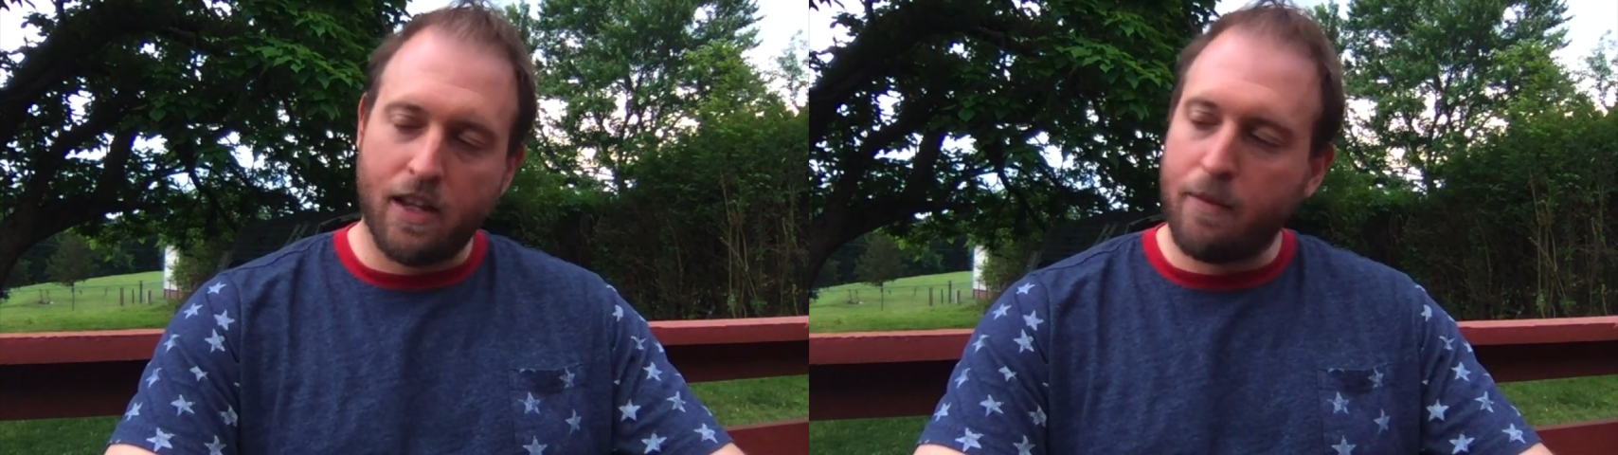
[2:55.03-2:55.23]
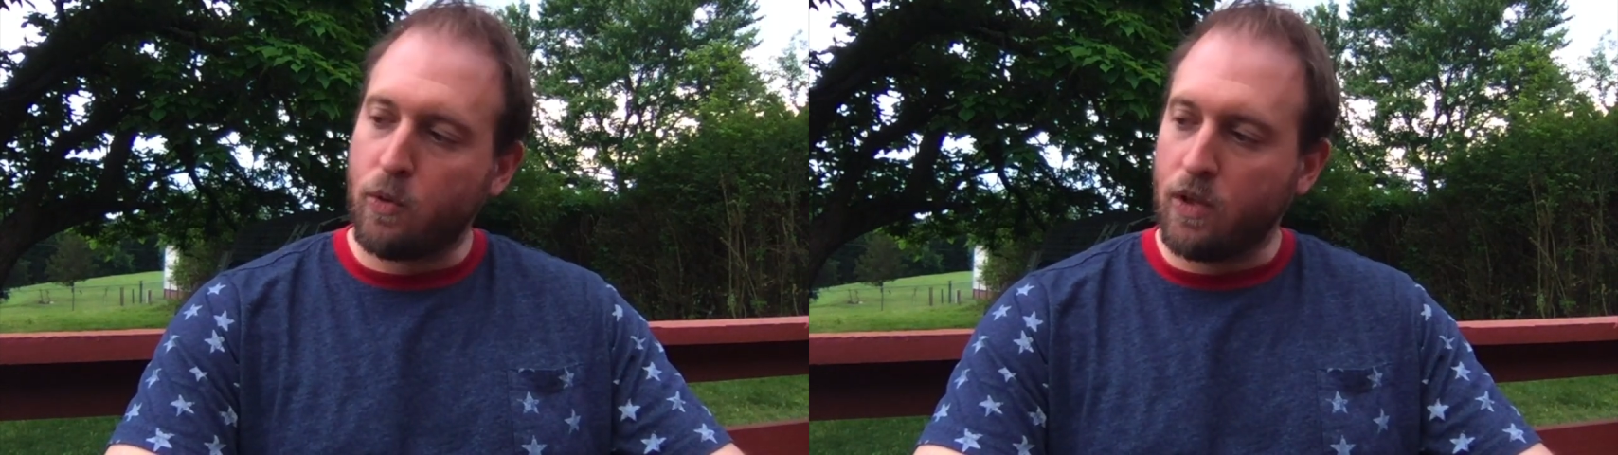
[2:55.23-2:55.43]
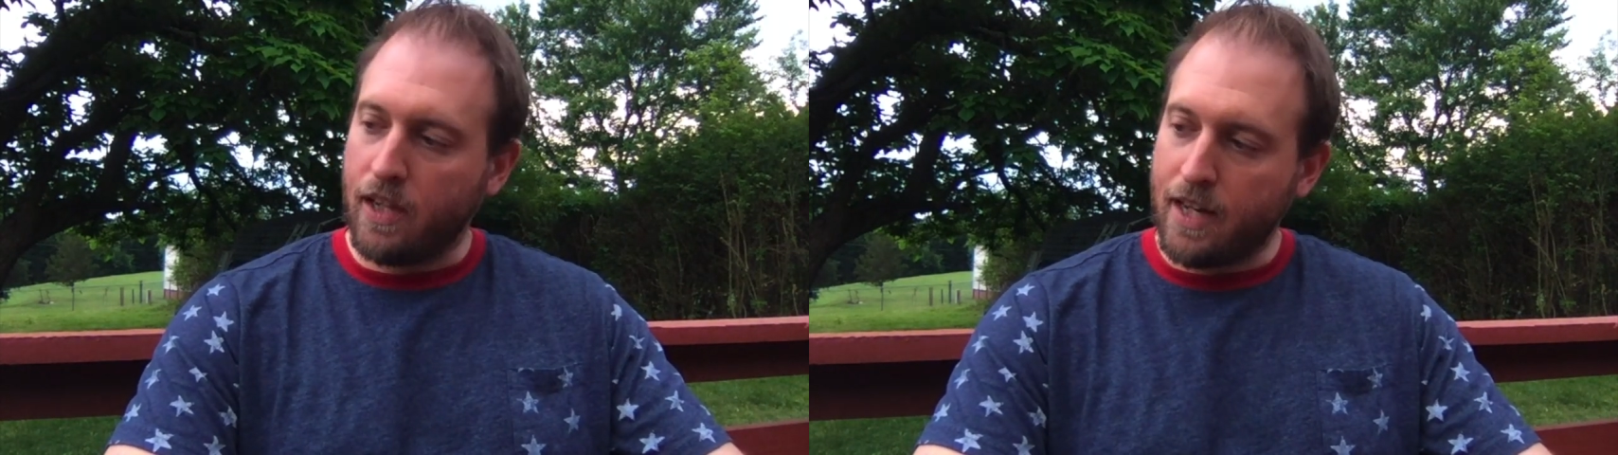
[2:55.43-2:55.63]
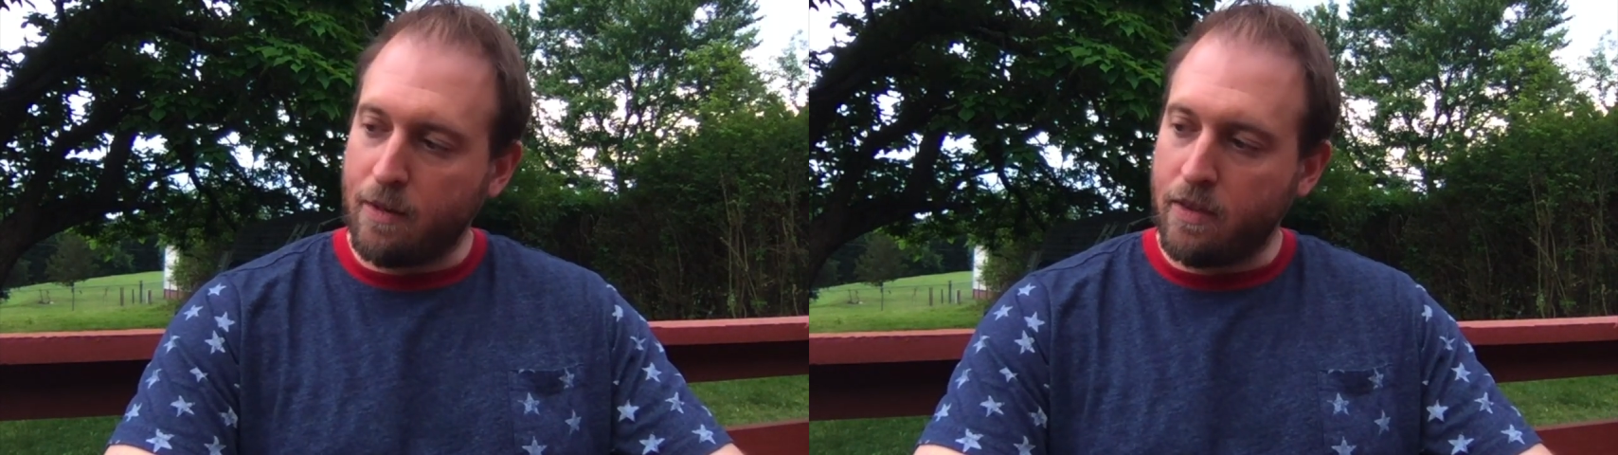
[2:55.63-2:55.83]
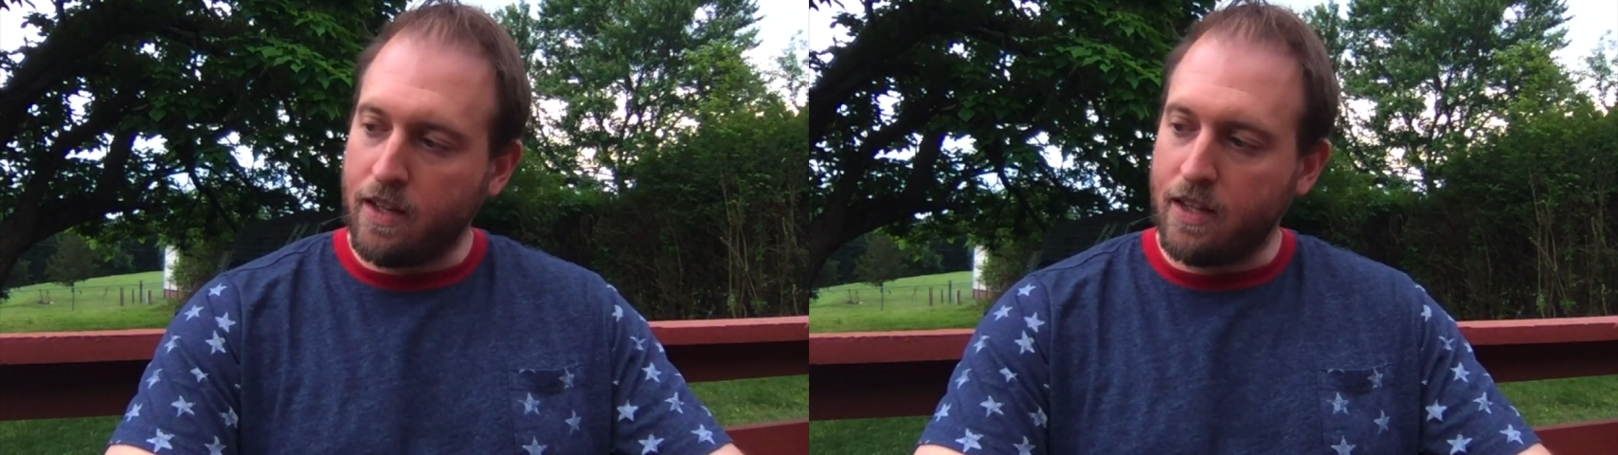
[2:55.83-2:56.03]
lot more
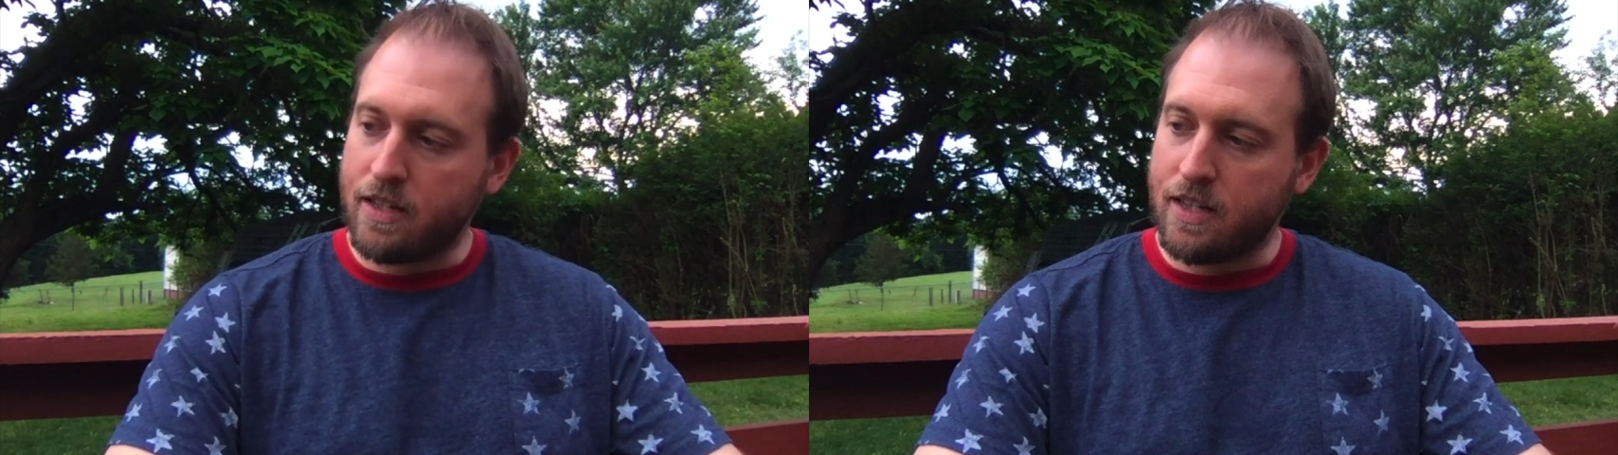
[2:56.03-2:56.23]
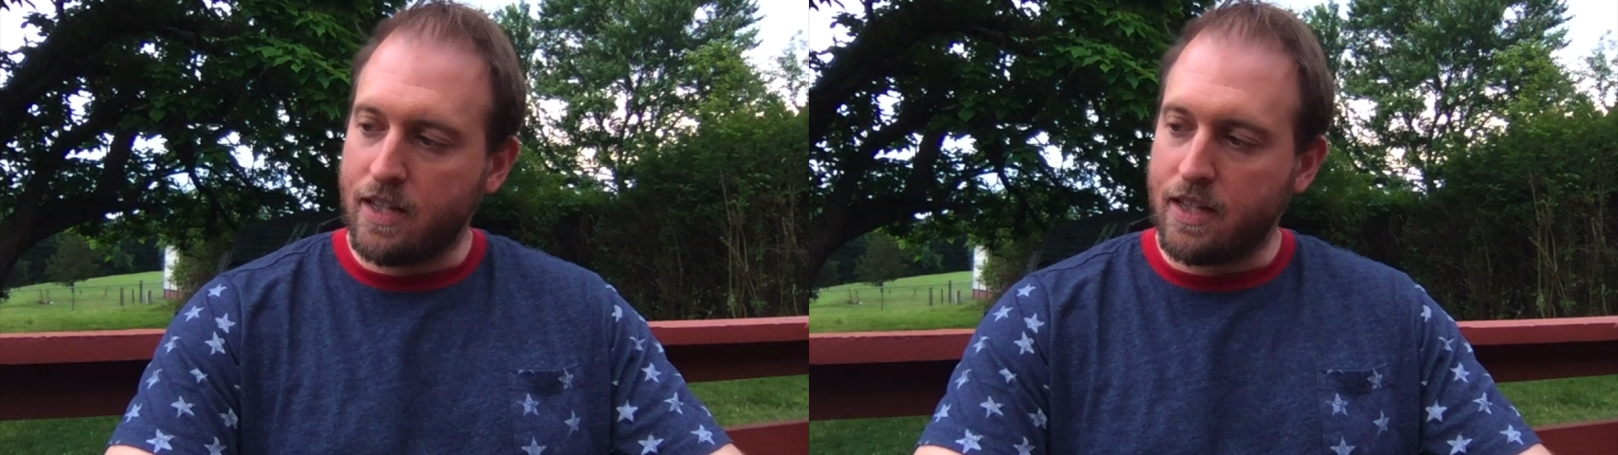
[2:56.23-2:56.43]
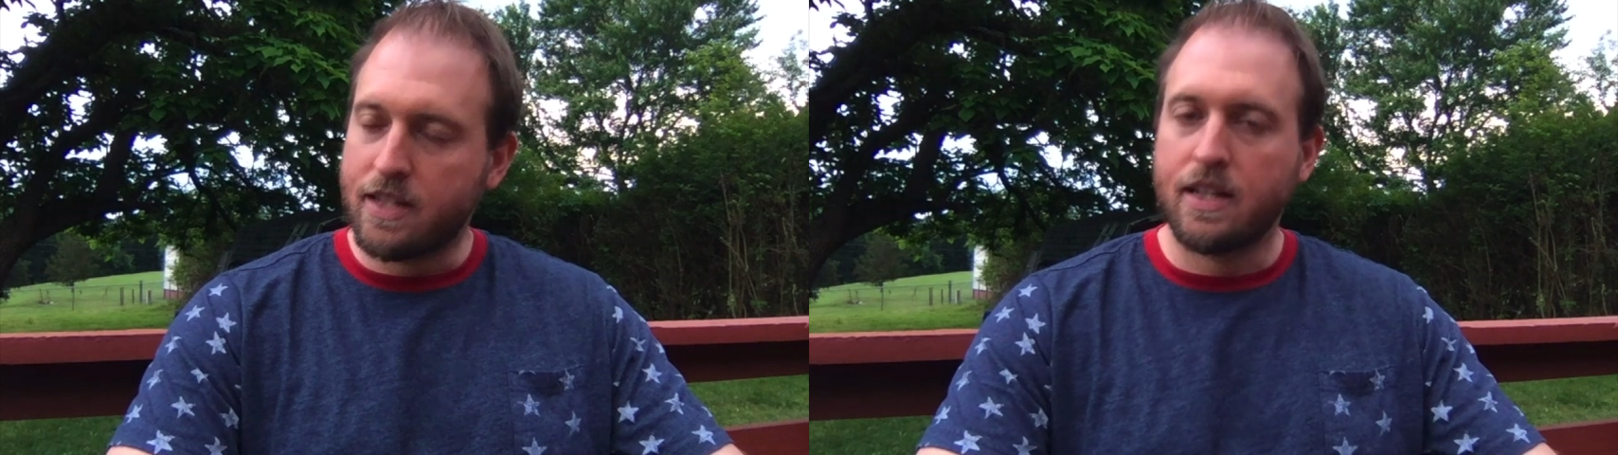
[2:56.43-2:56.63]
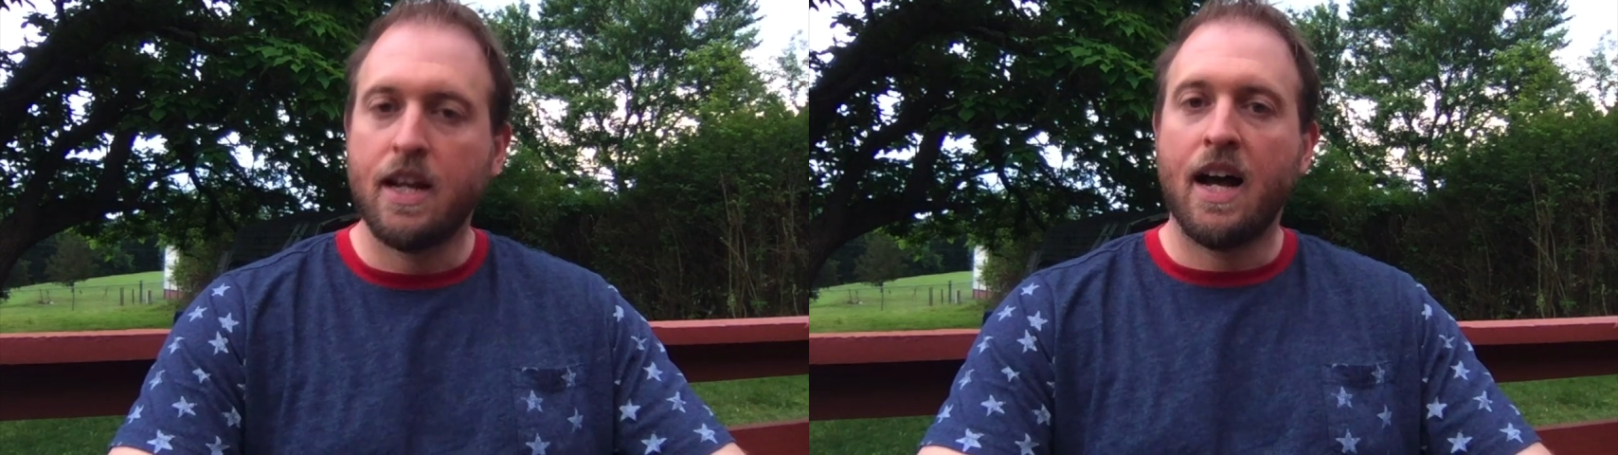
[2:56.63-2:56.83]
lime in the Intense.